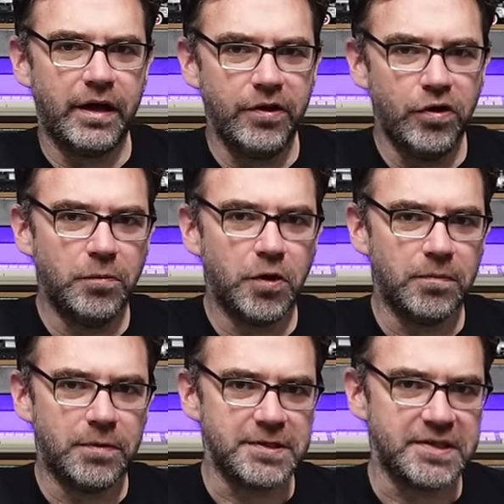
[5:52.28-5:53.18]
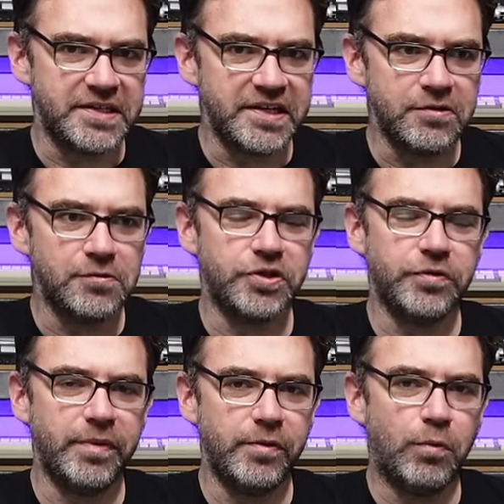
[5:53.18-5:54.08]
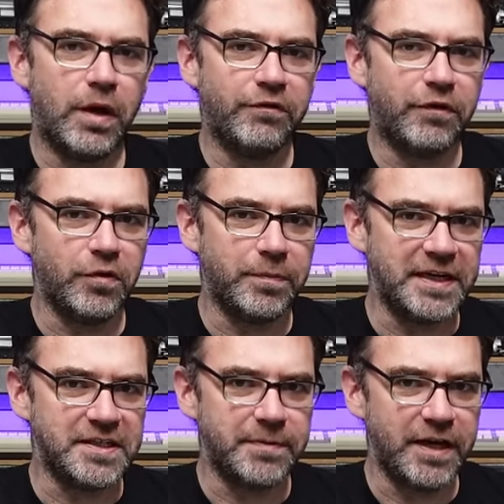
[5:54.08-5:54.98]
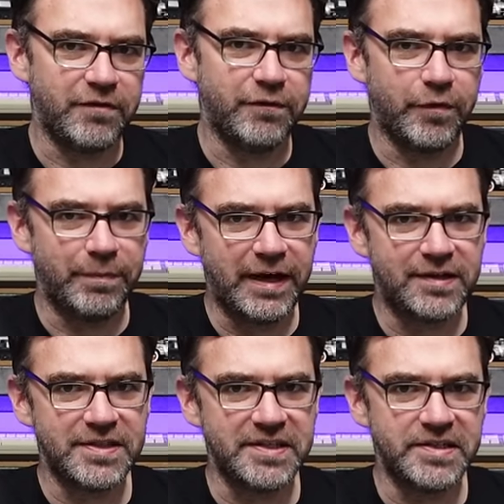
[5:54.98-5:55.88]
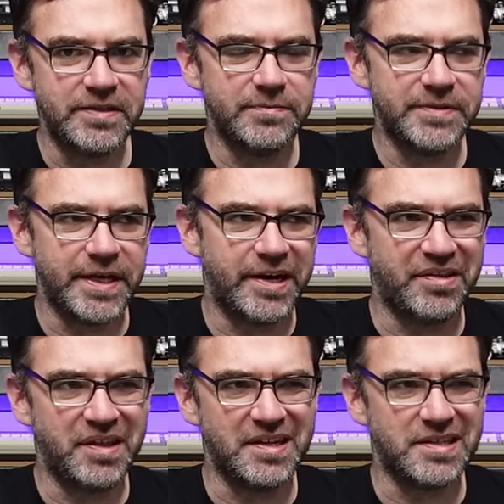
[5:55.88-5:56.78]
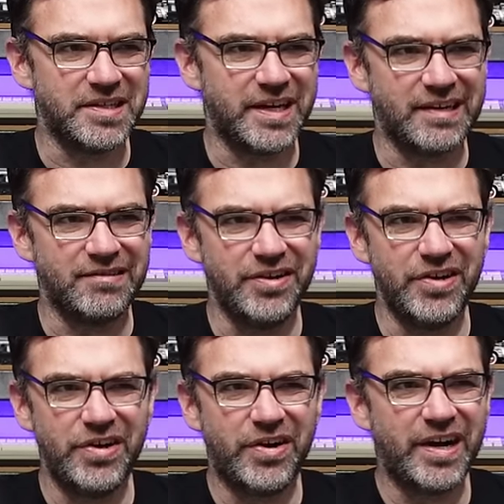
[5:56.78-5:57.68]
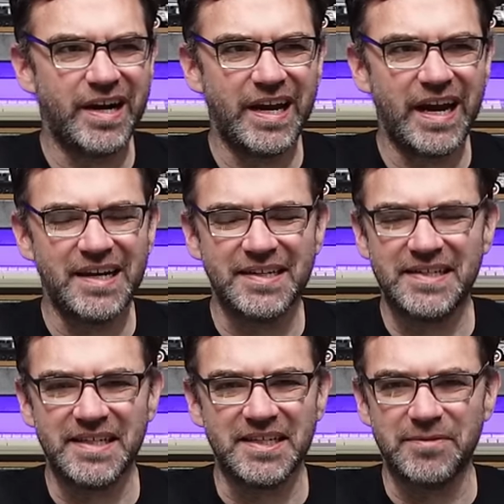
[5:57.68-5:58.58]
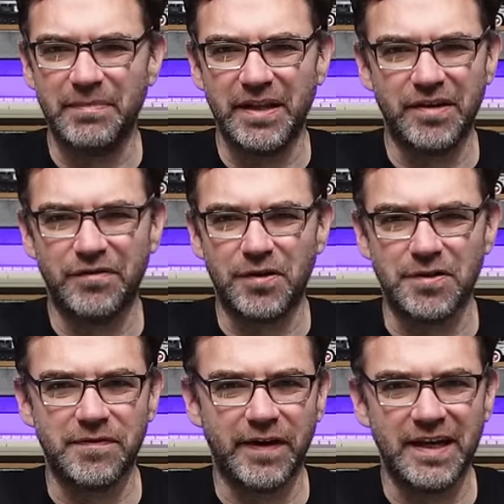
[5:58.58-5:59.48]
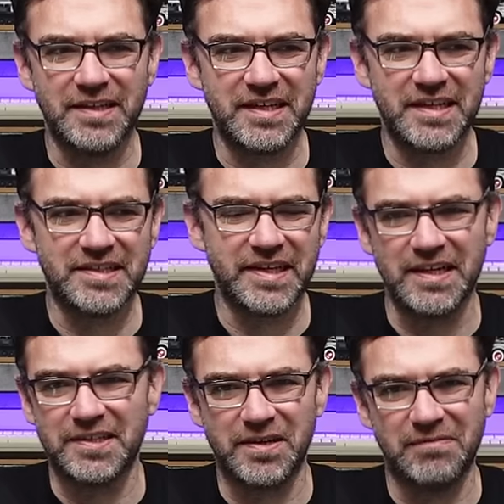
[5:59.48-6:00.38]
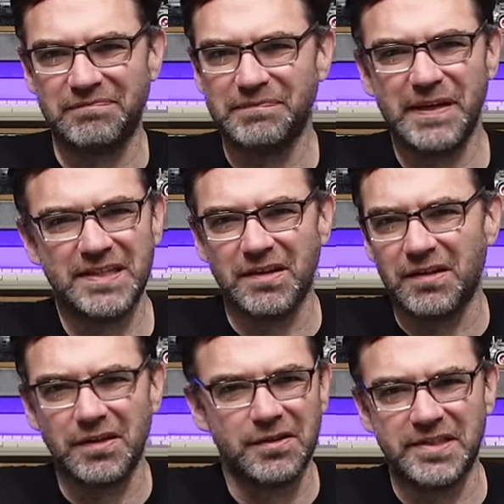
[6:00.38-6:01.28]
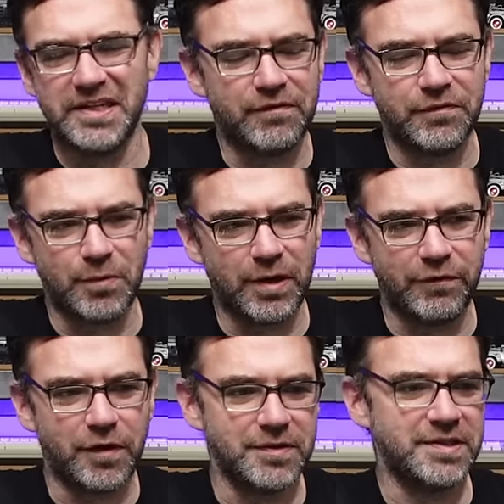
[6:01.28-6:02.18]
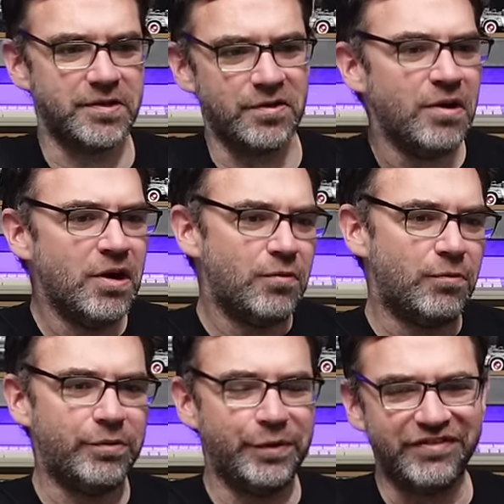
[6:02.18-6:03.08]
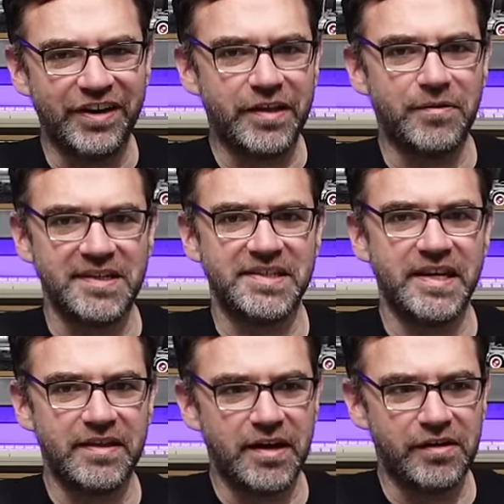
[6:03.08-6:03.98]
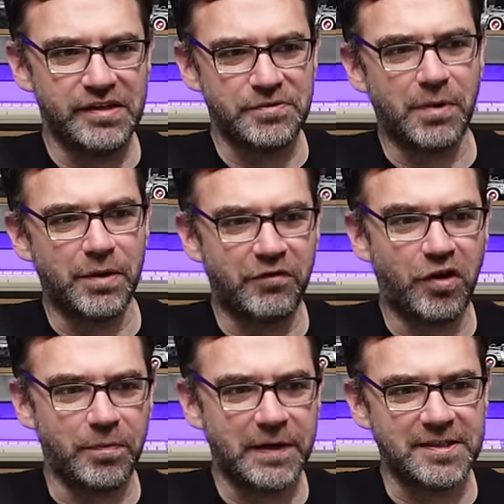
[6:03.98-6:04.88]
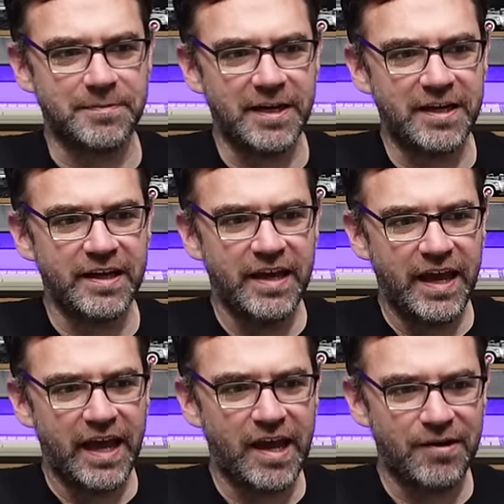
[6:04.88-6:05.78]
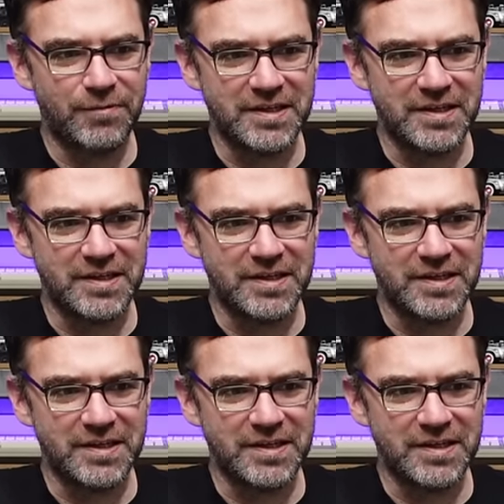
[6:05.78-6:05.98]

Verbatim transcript: A normal composite signal should be 1 volt peak-to-peak for PAL systems, and I think it's like 986 millivolts for NTSC, so basically close enough to 1 volt. So what we really want to see there is 1 volt peak-to-peak, and